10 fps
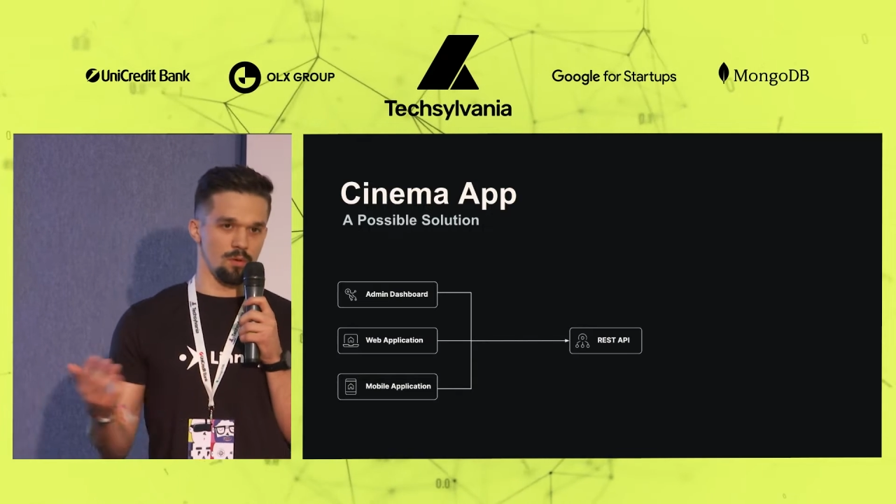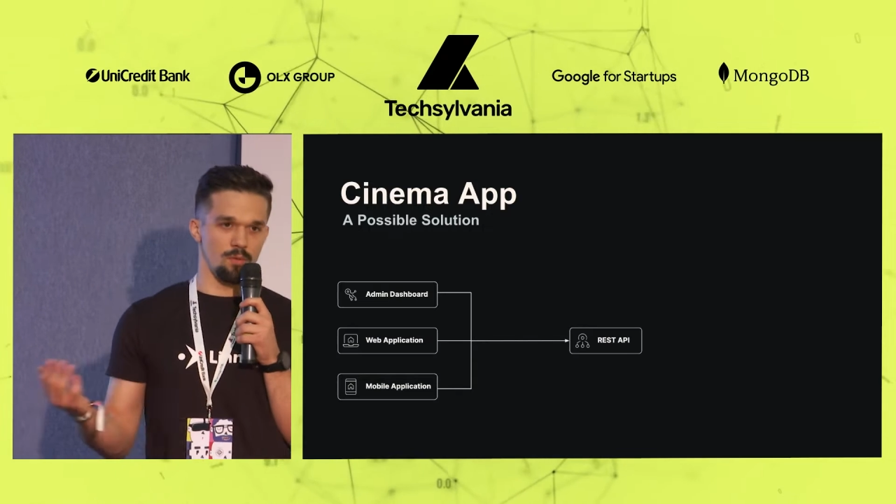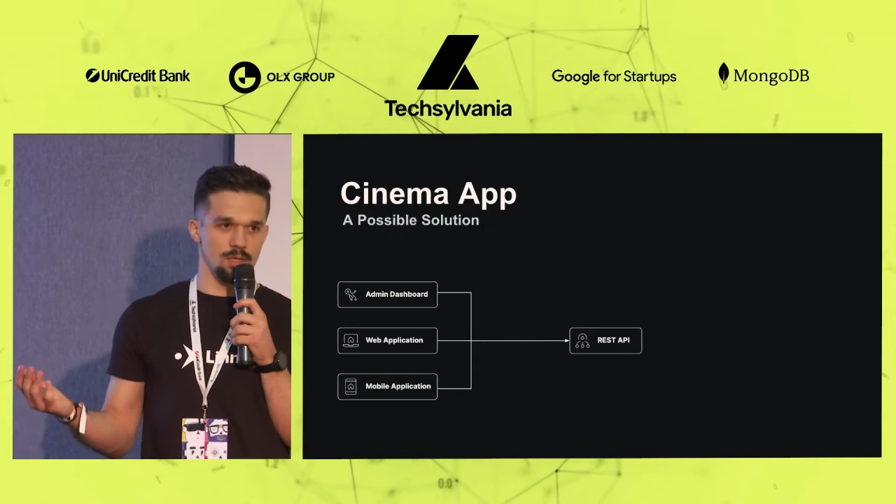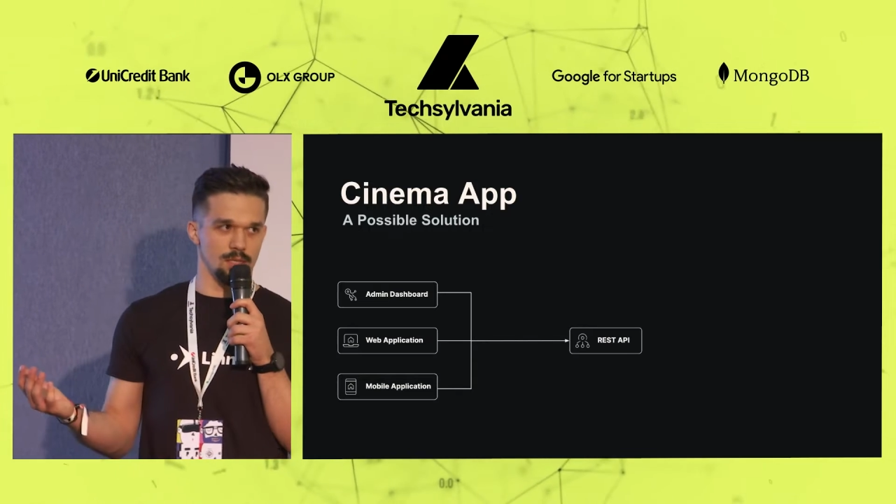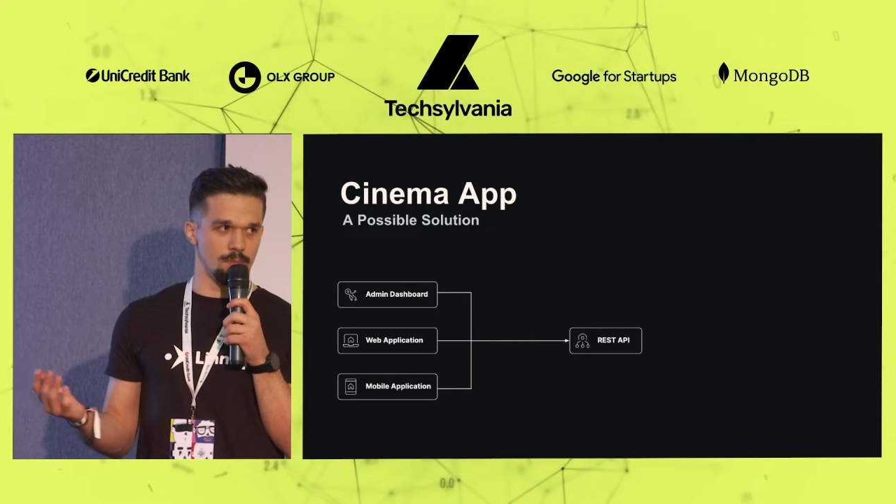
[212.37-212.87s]
we
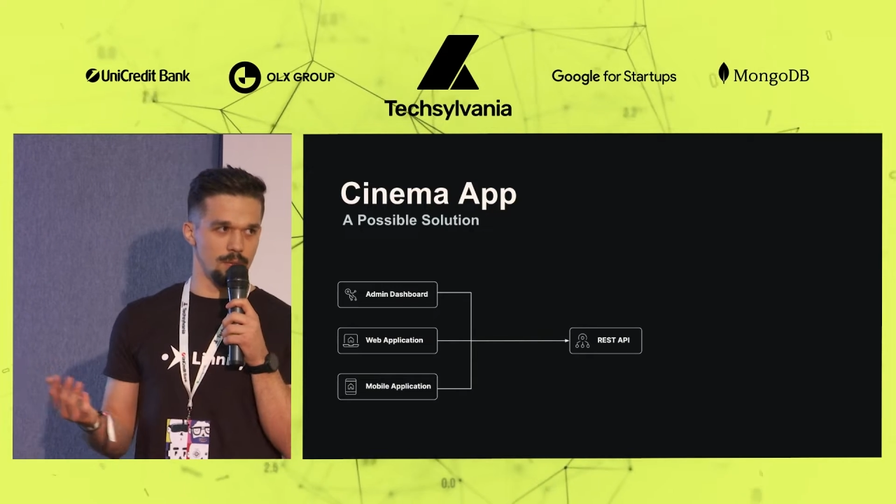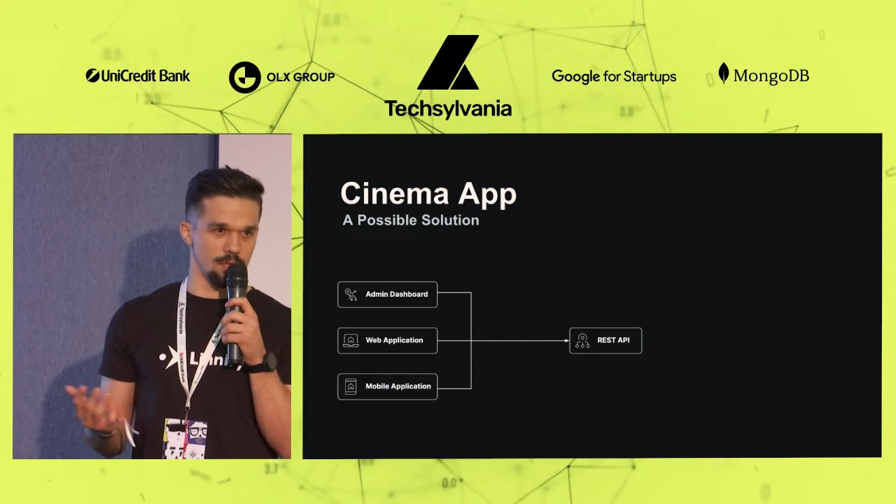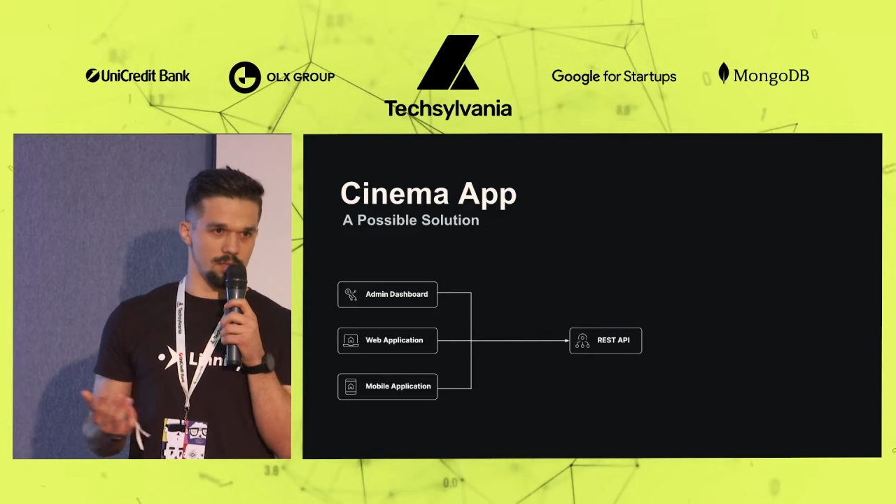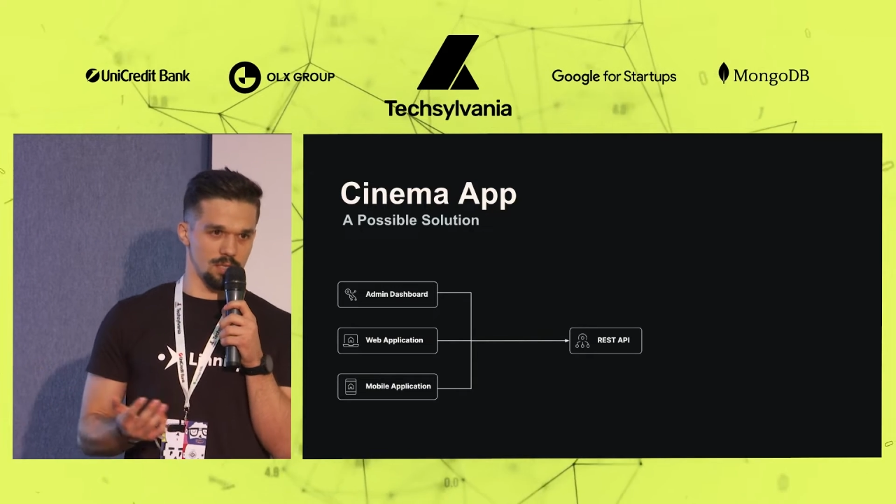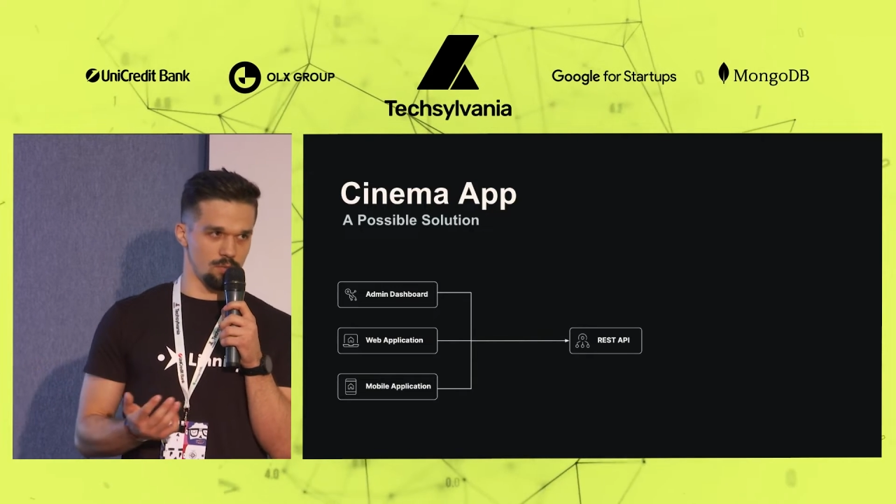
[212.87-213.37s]
will need a
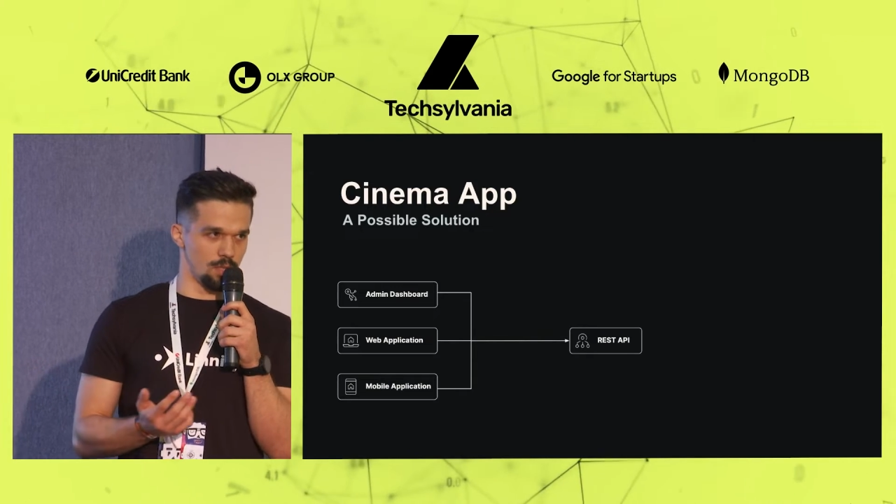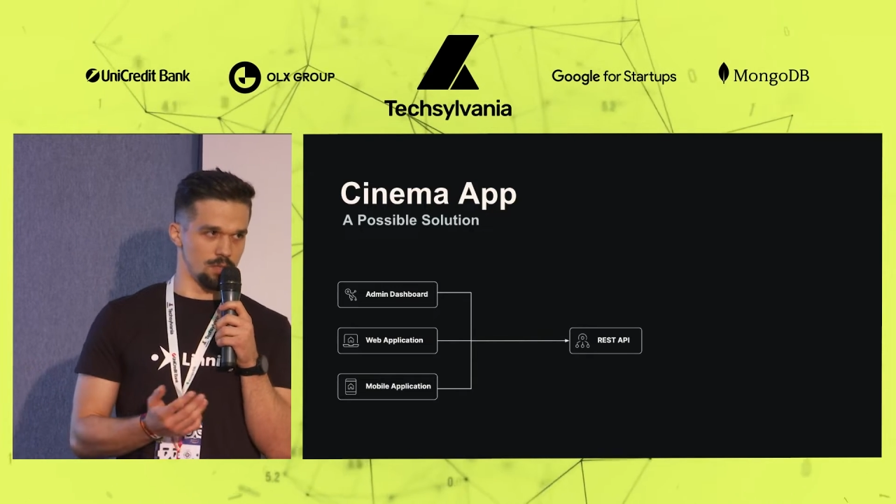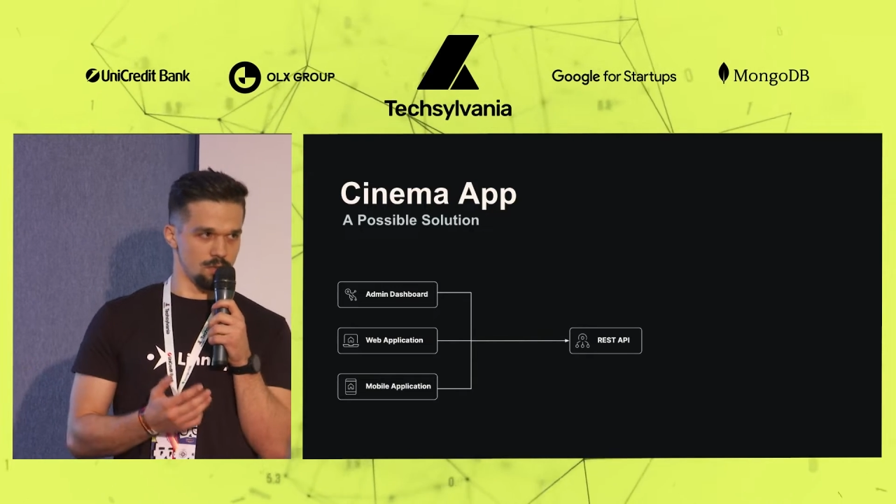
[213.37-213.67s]
backend as well.